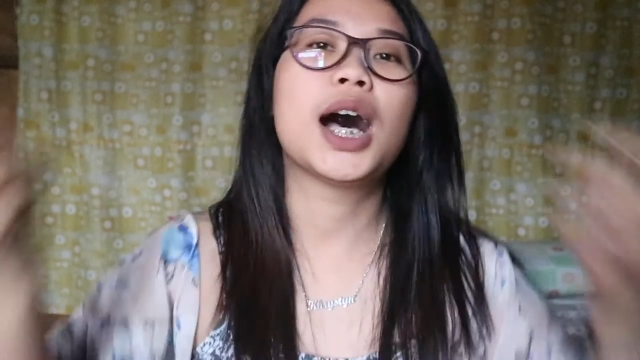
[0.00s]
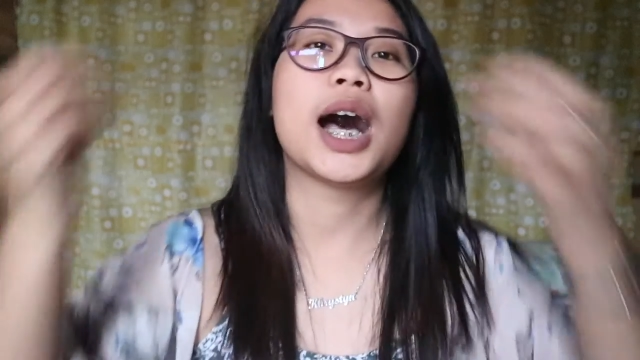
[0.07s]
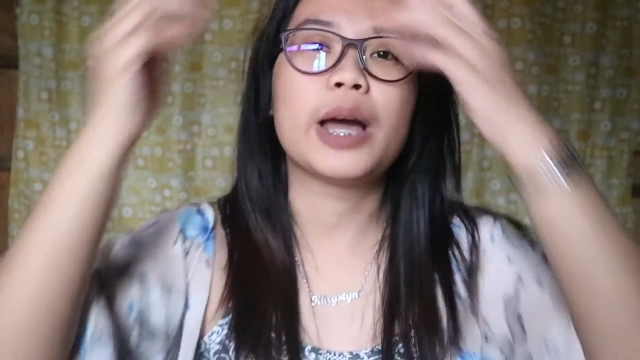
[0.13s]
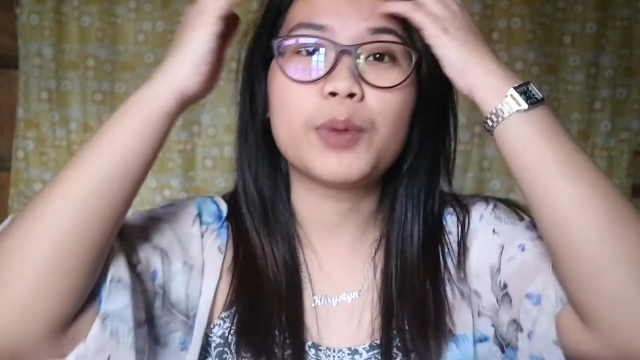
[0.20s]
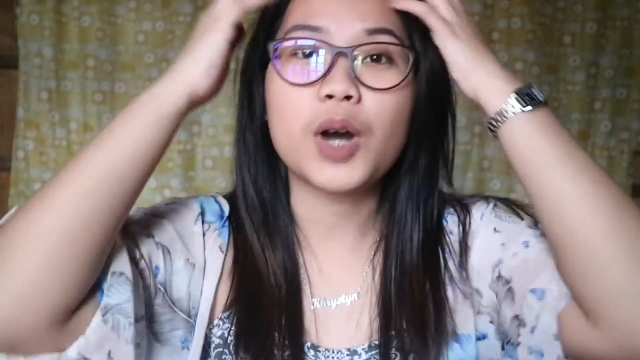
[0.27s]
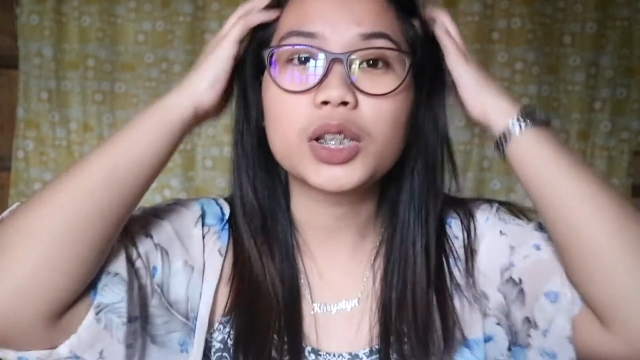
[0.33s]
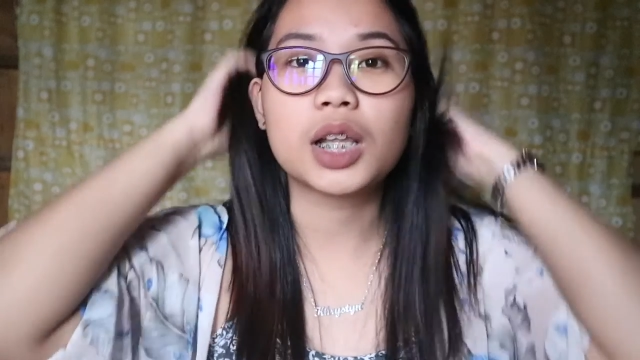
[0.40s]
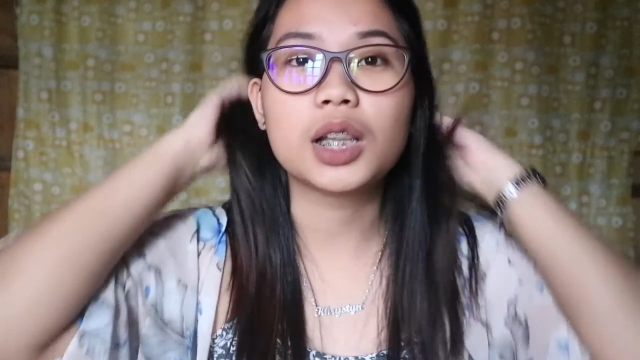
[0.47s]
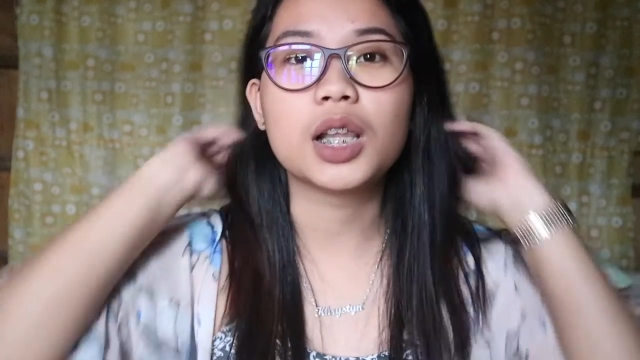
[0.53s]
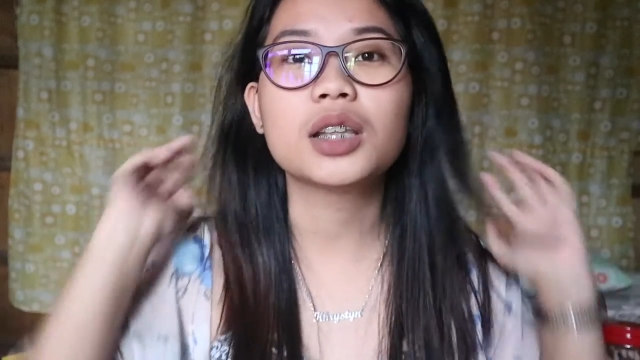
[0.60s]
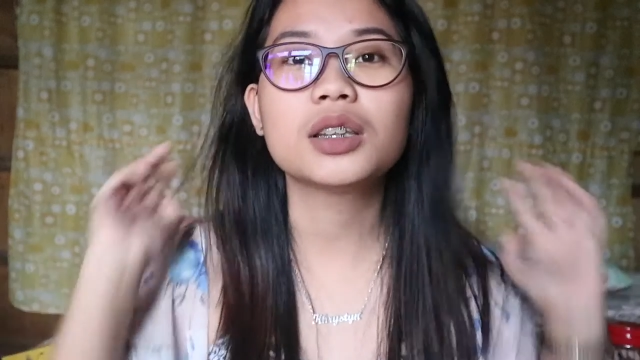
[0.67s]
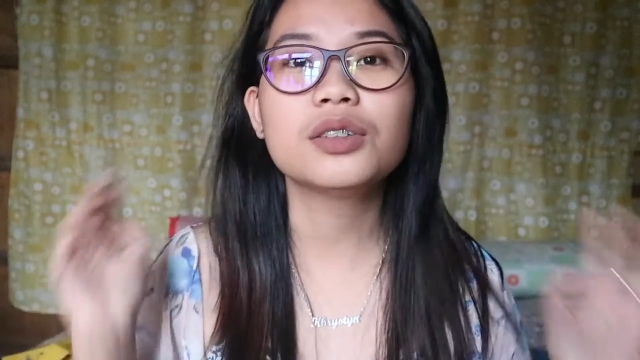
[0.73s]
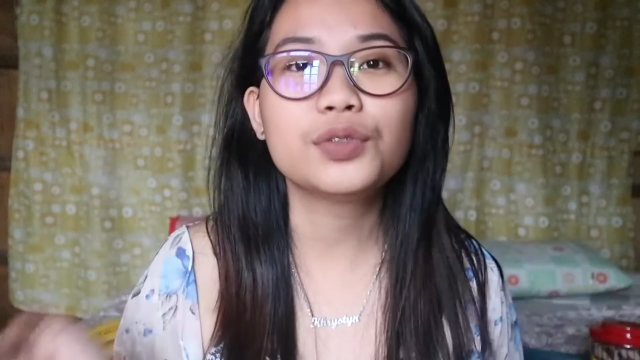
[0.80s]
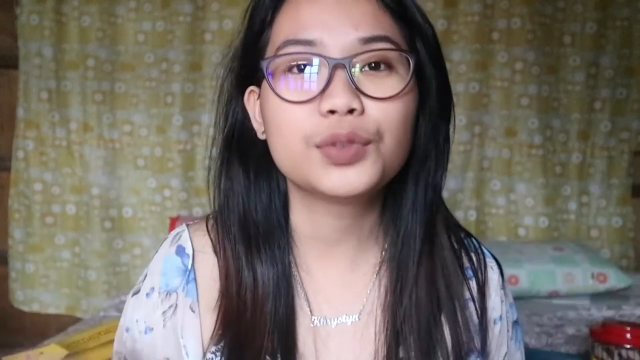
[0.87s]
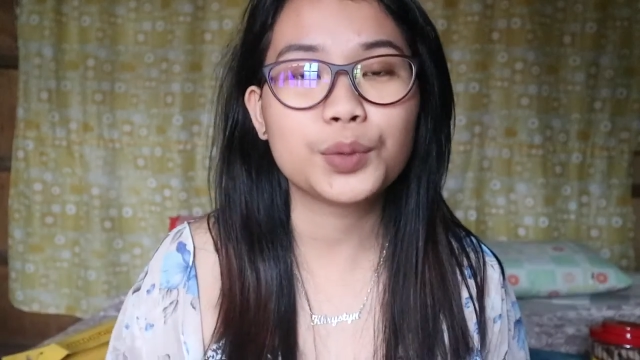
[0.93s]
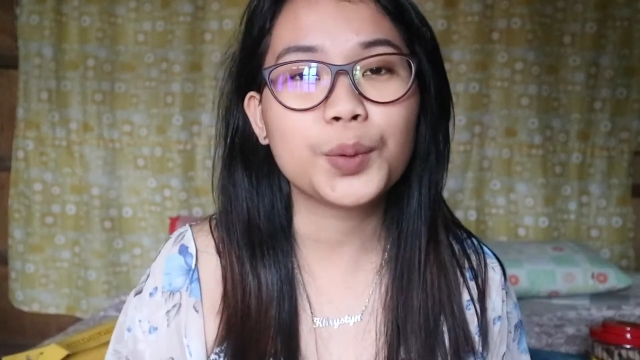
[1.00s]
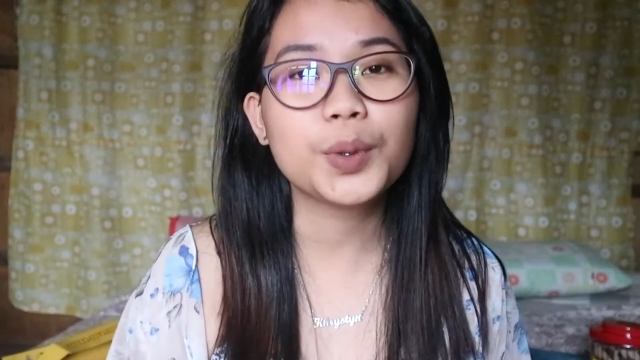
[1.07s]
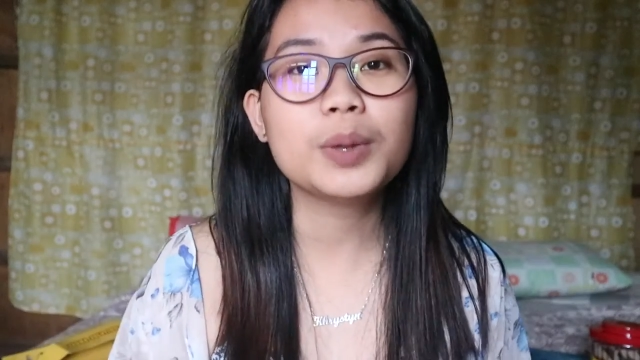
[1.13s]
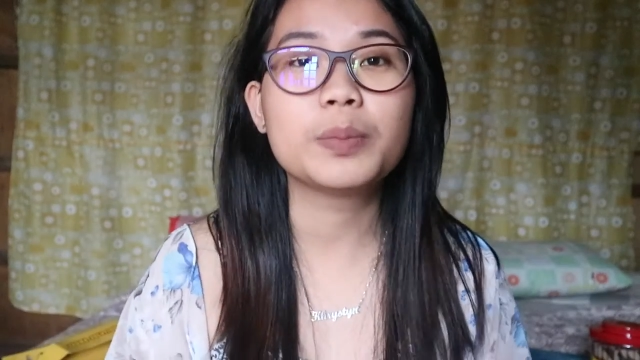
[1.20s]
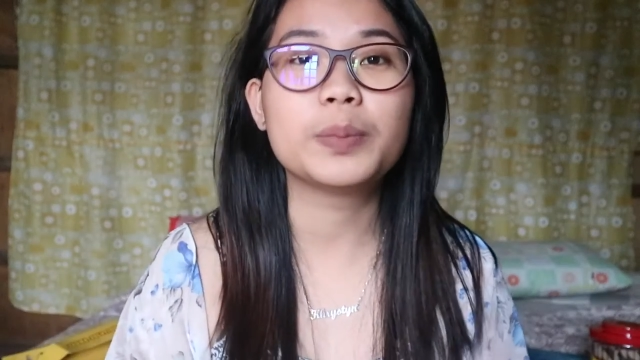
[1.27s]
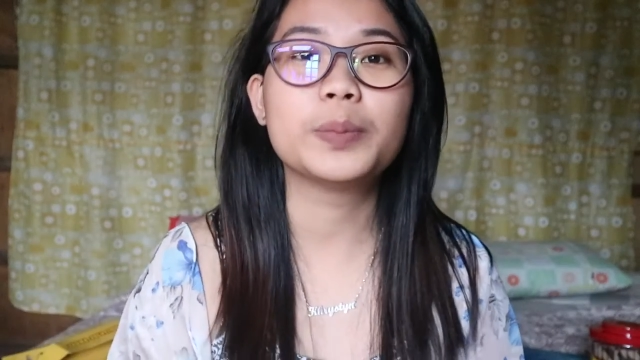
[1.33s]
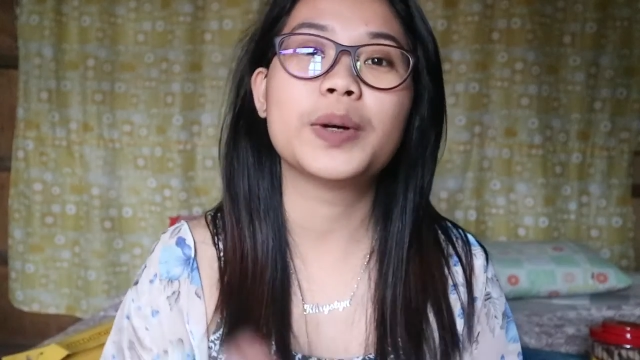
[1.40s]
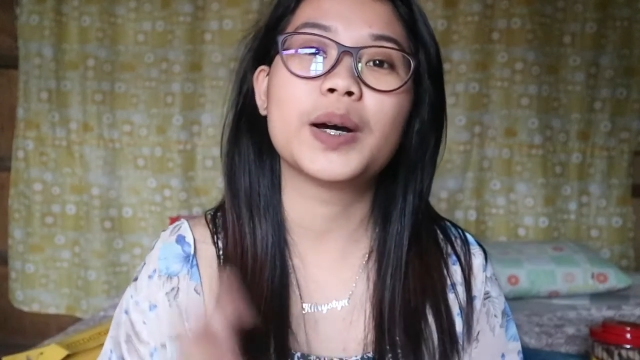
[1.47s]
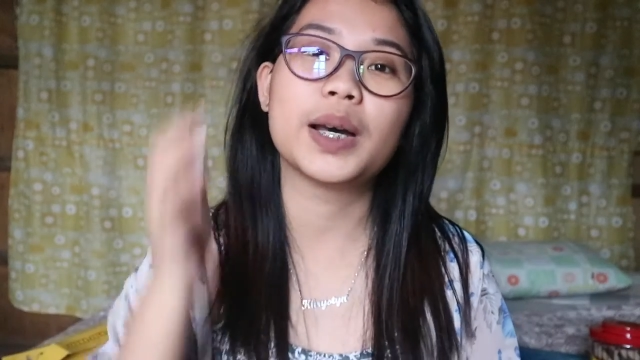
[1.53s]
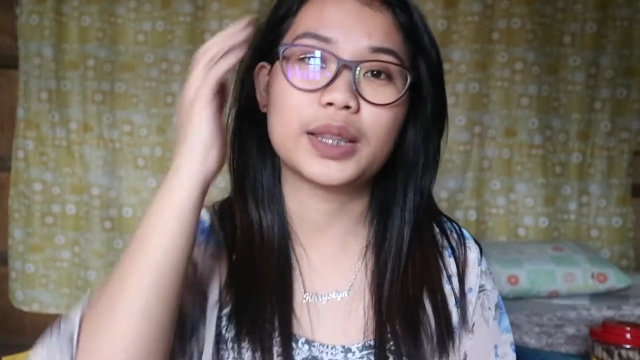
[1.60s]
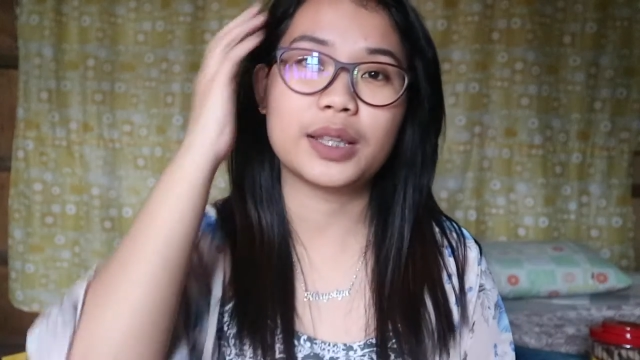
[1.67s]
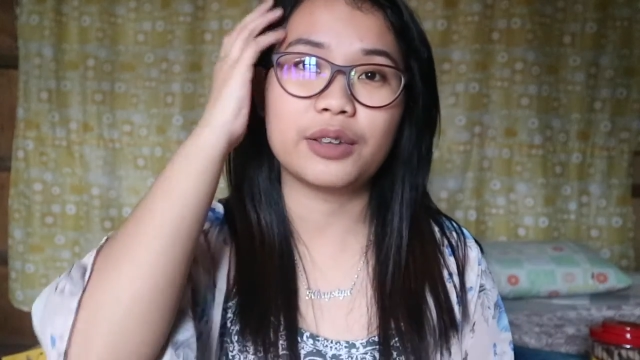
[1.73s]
I bought a lot of food but